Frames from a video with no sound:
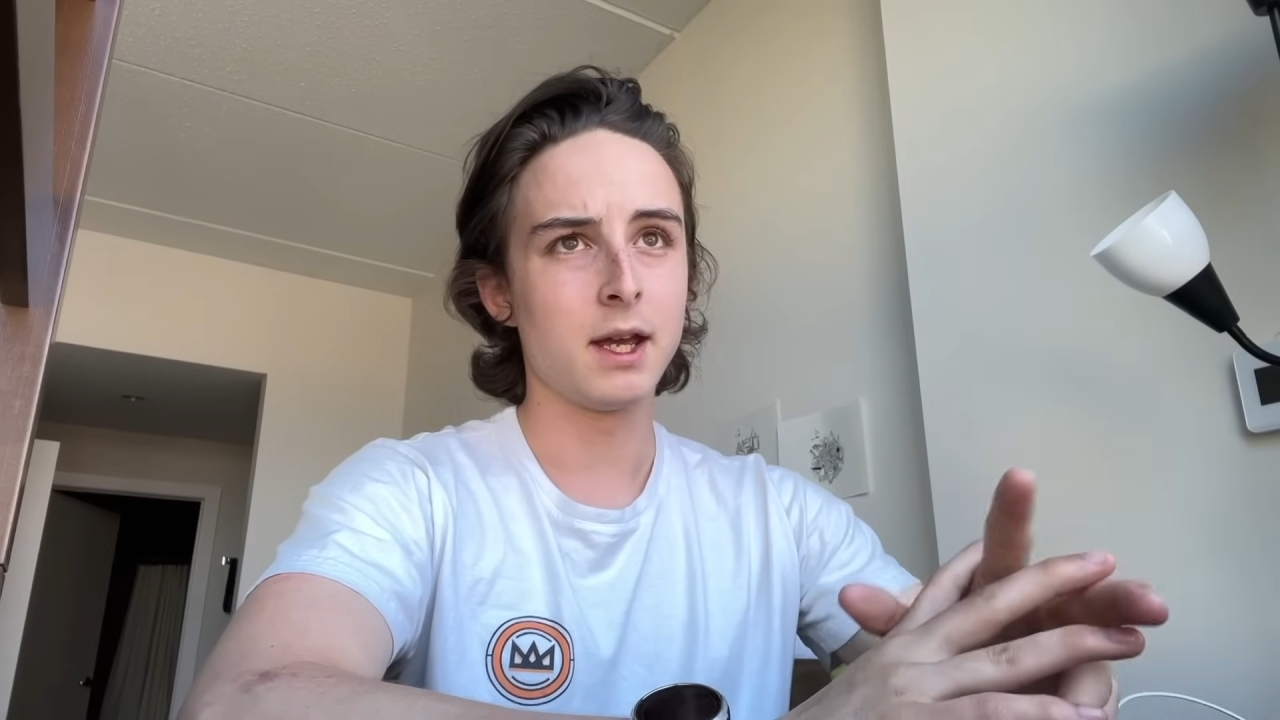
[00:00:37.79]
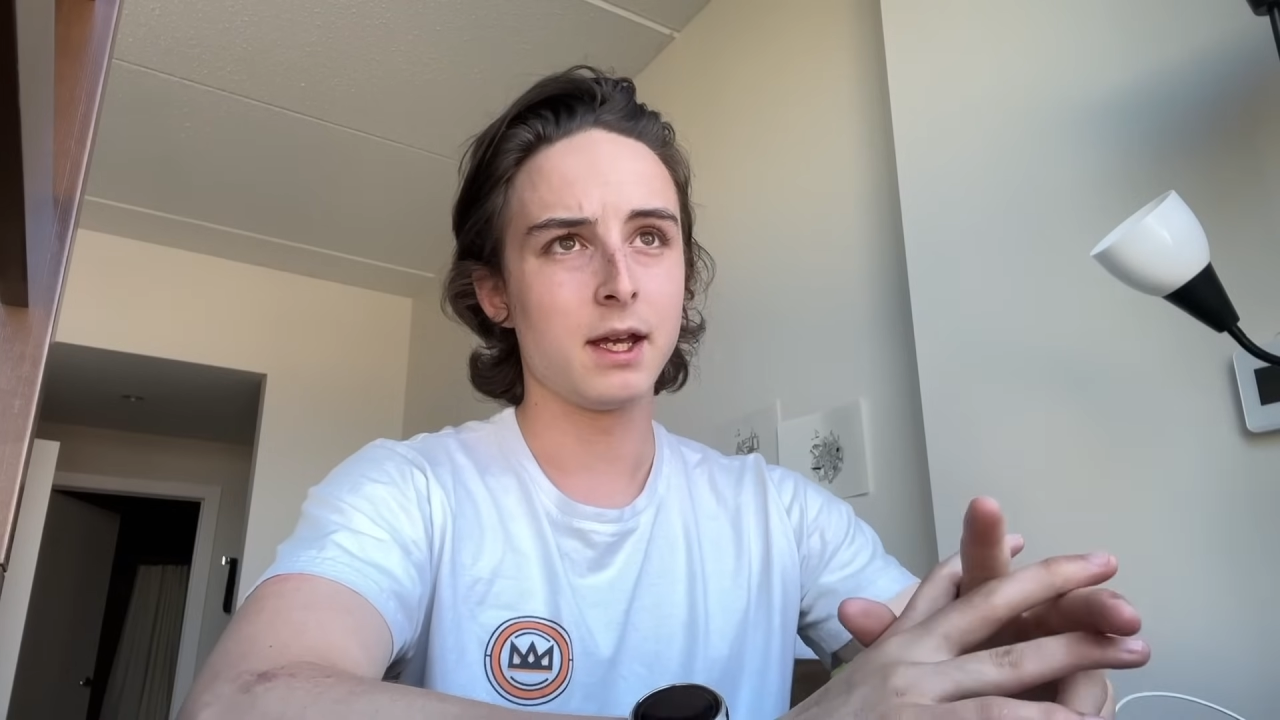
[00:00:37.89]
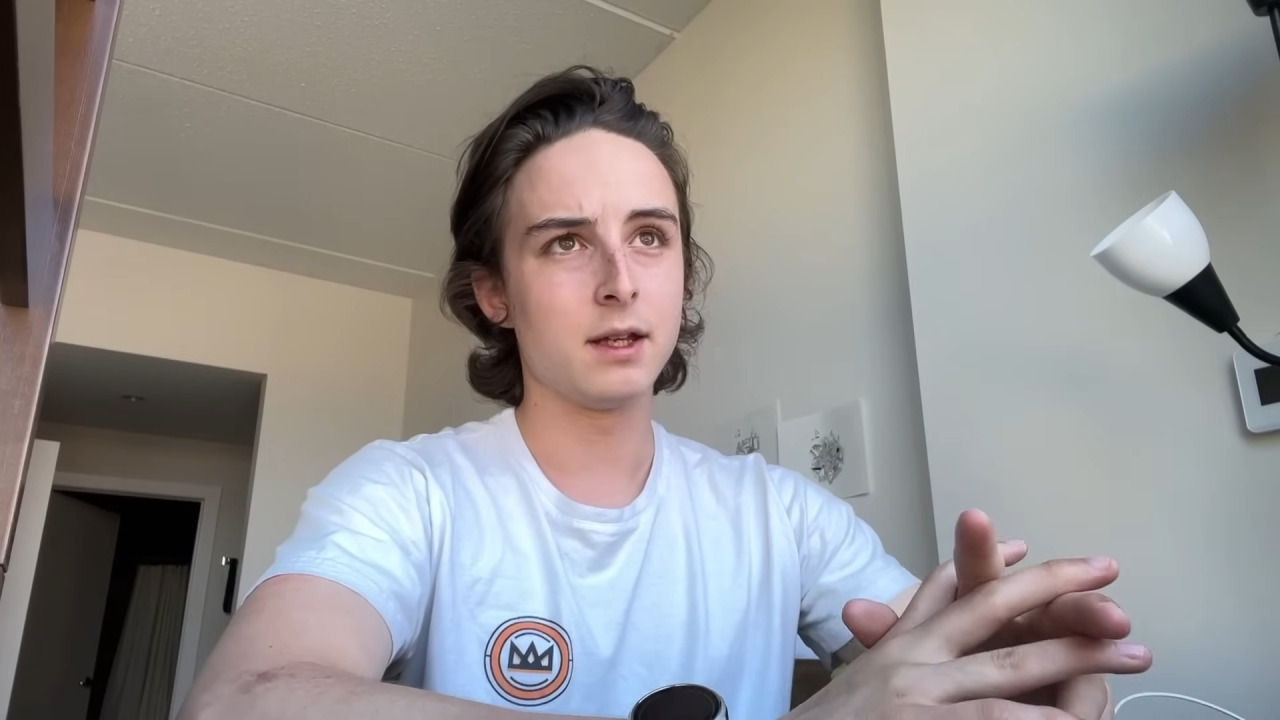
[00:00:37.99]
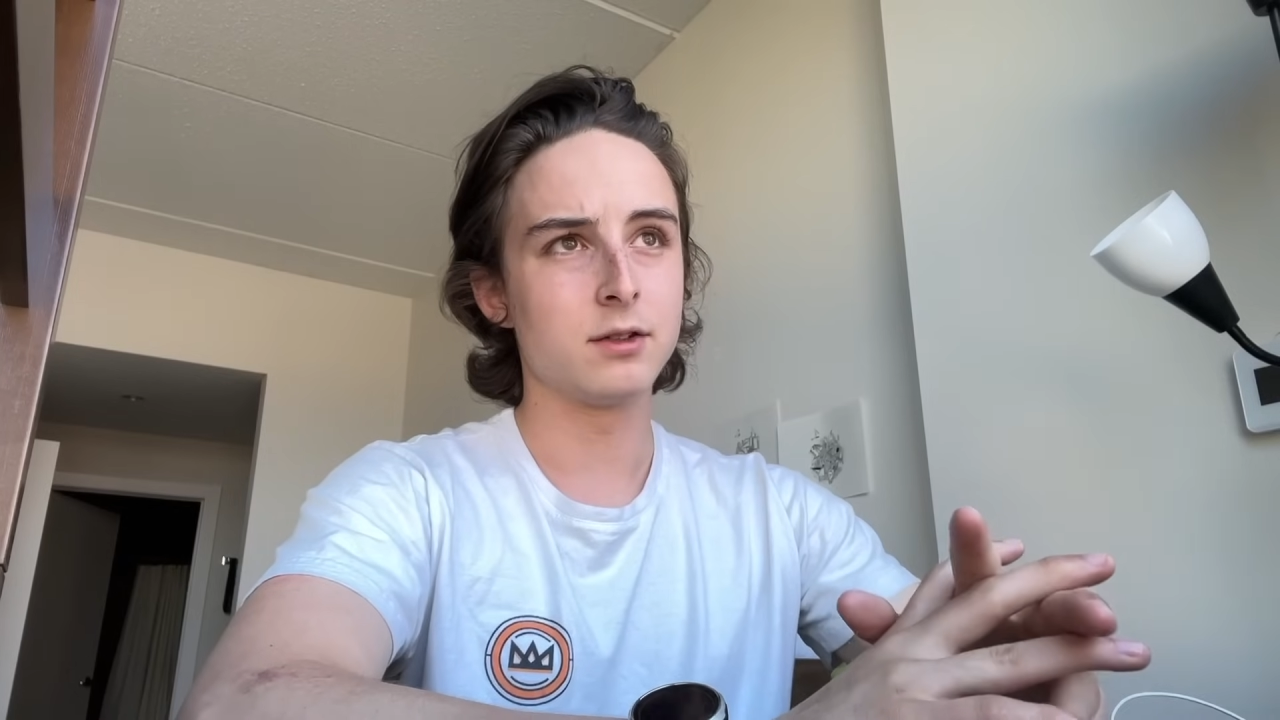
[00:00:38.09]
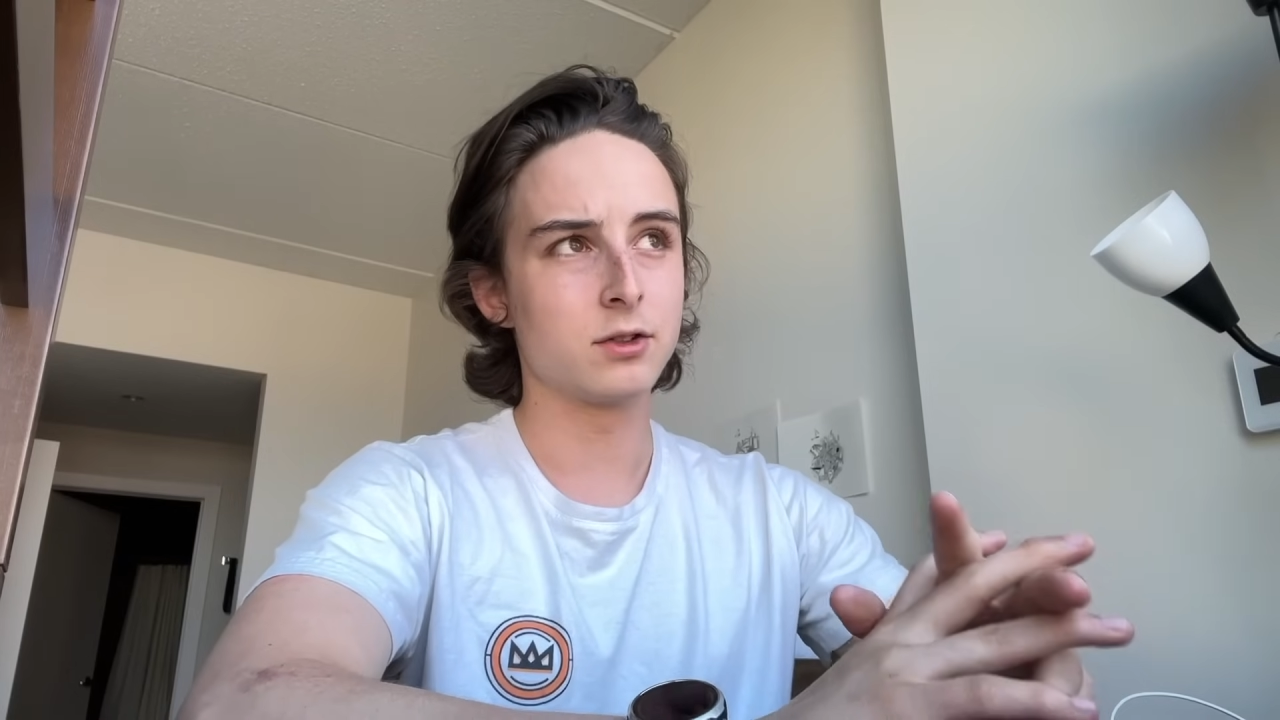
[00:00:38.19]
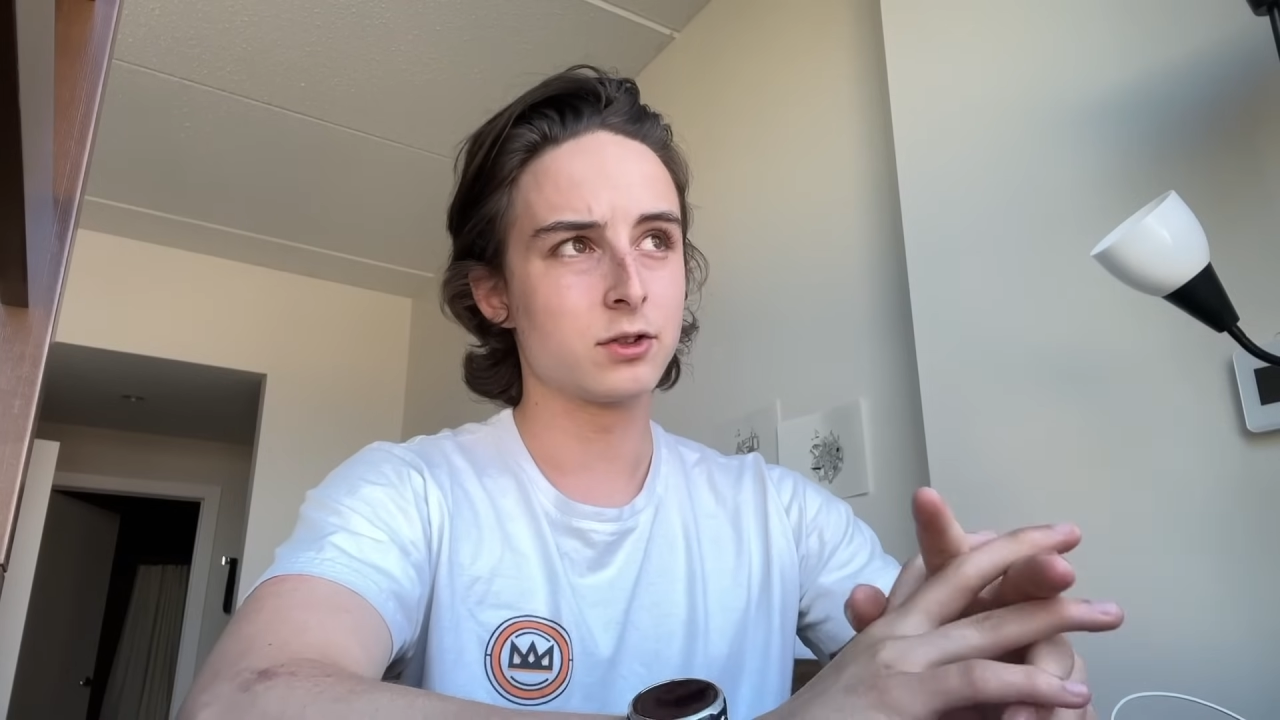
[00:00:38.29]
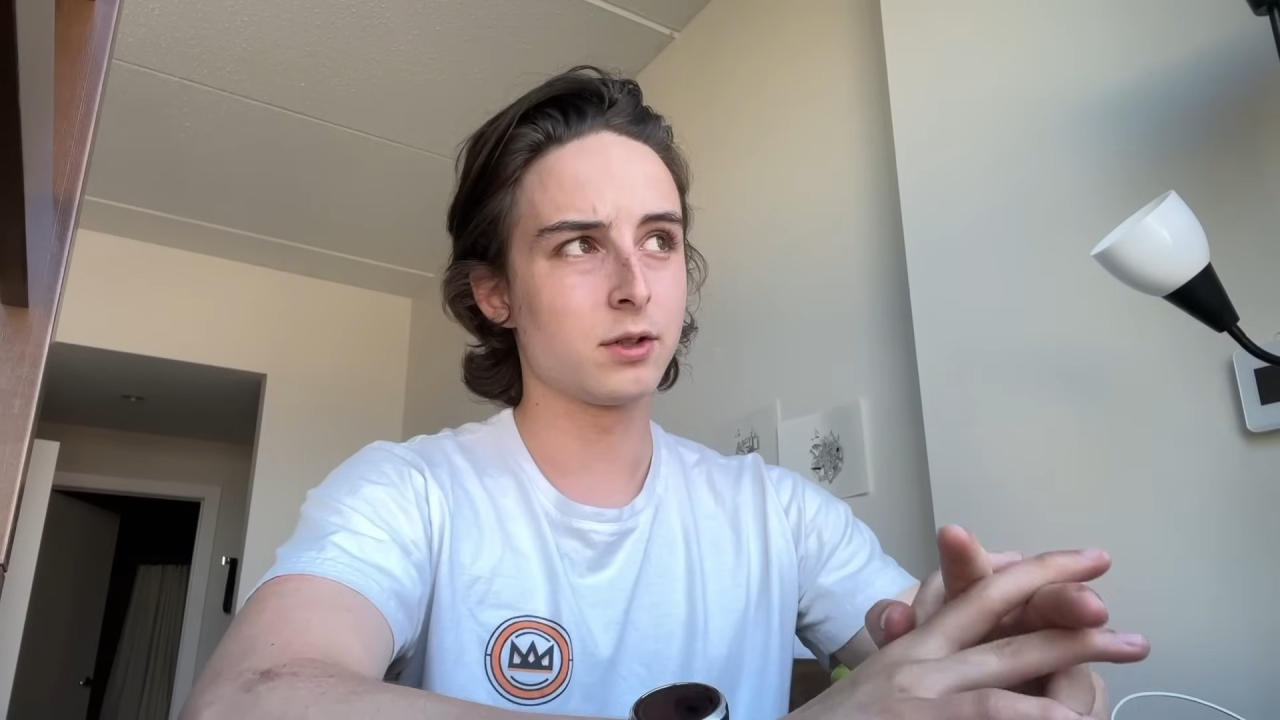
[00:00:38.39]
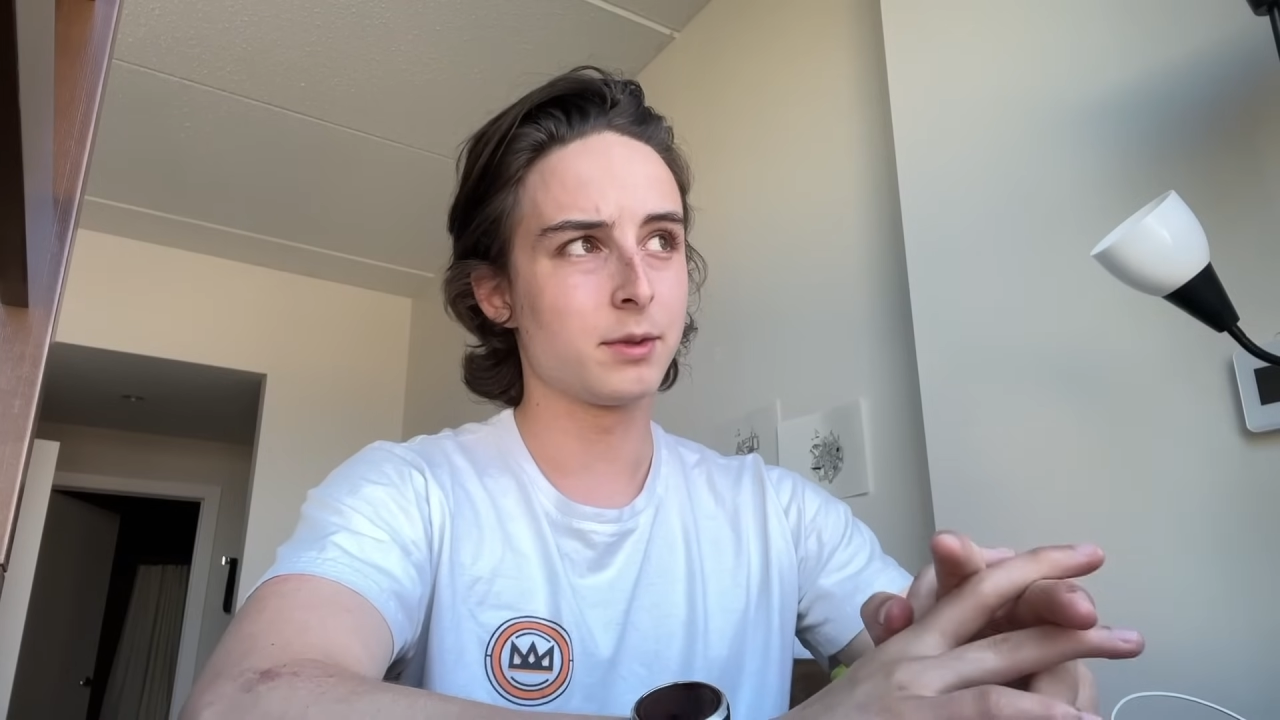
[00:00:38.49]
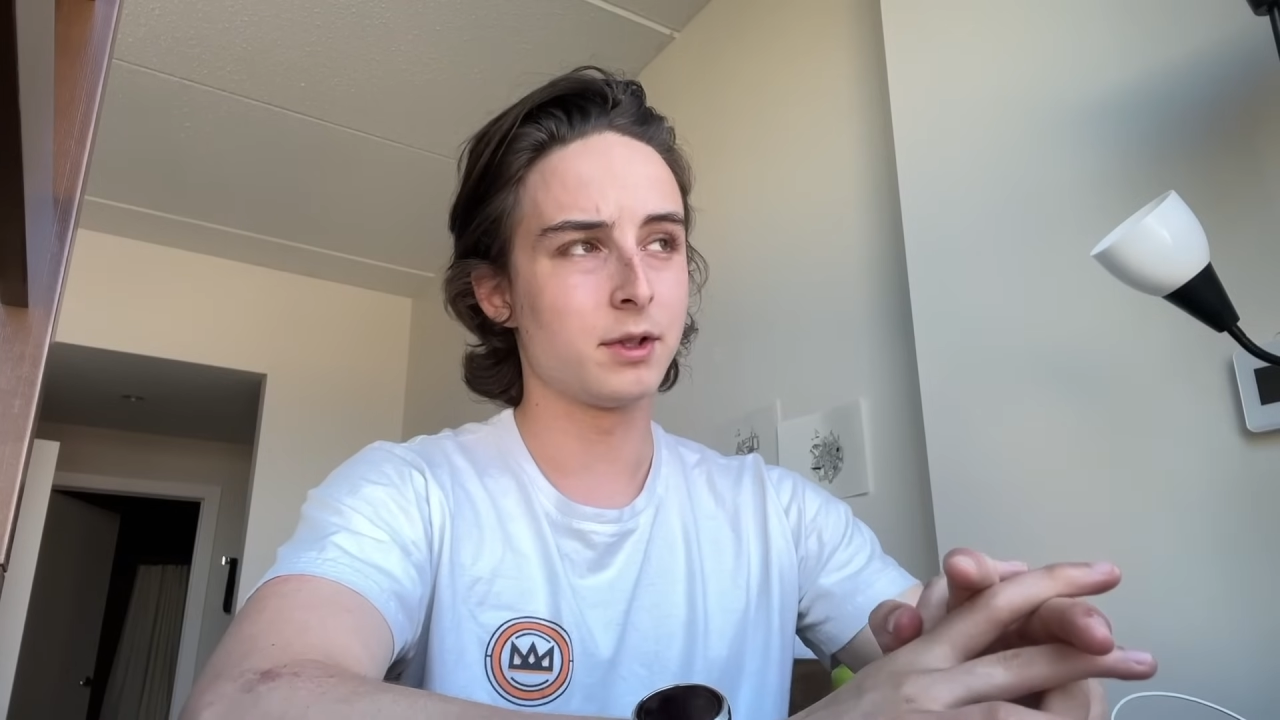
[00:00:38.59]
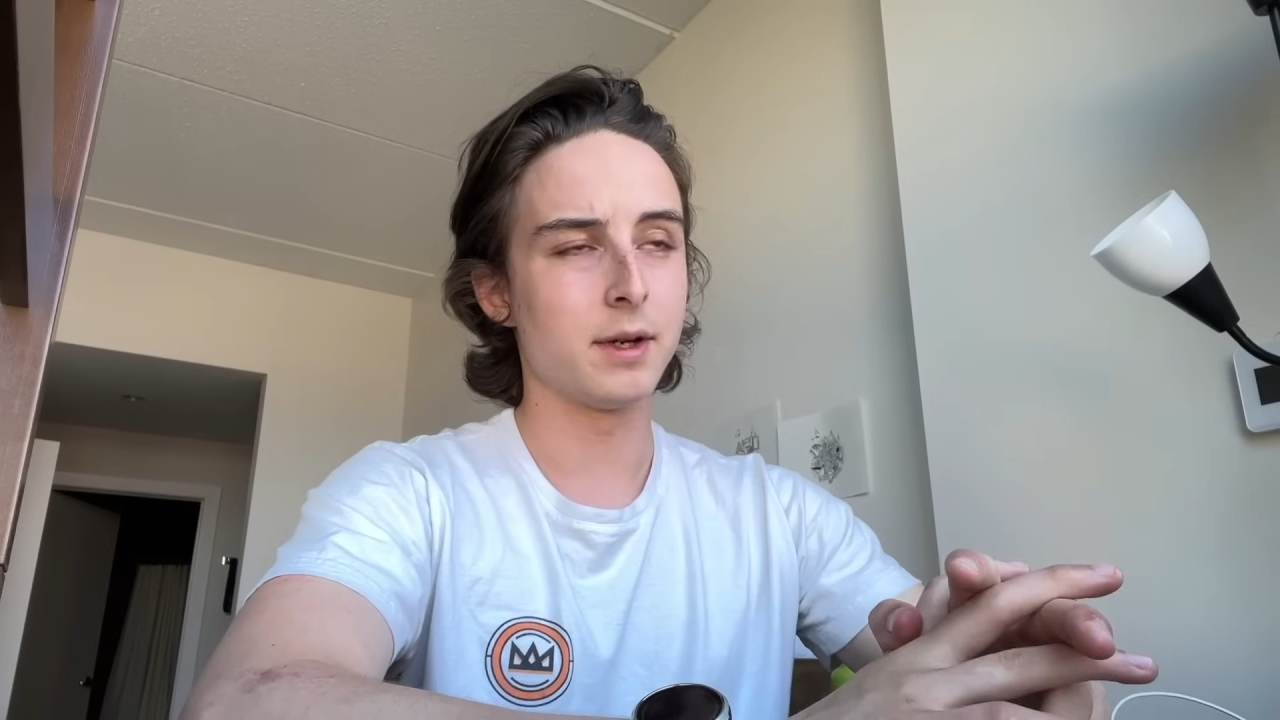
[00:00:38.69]
and your
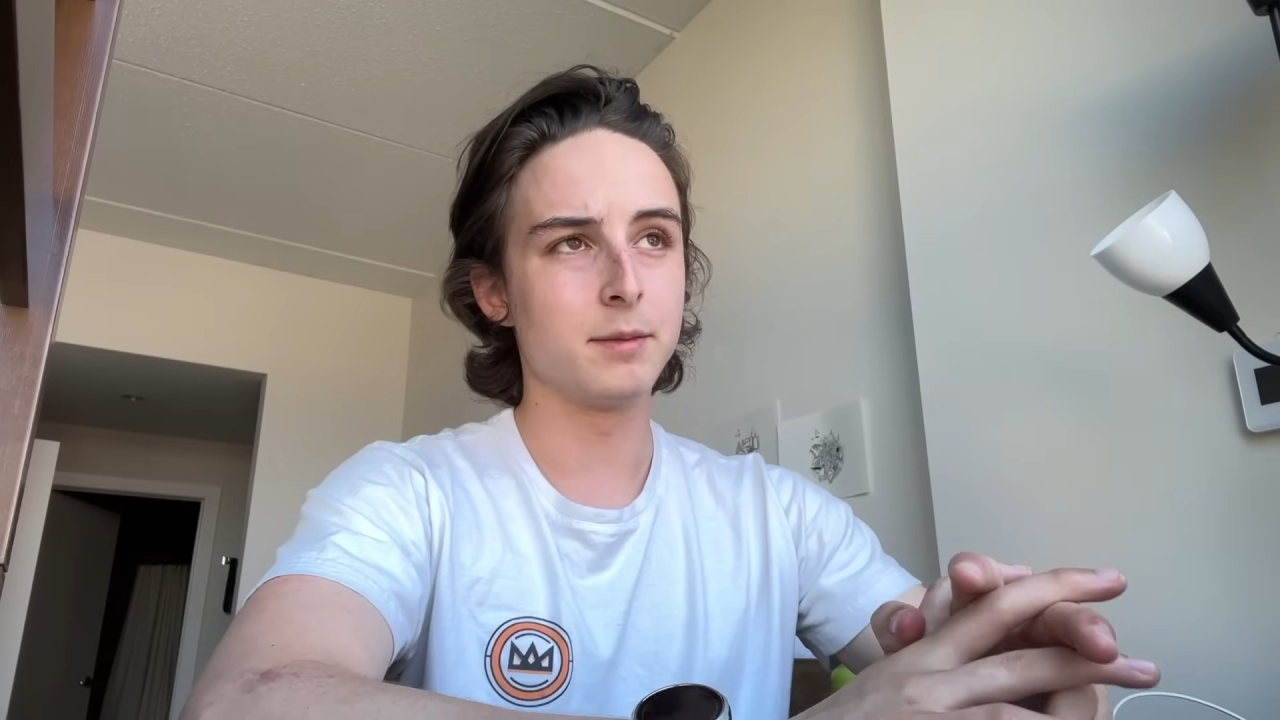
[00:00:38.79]
terminal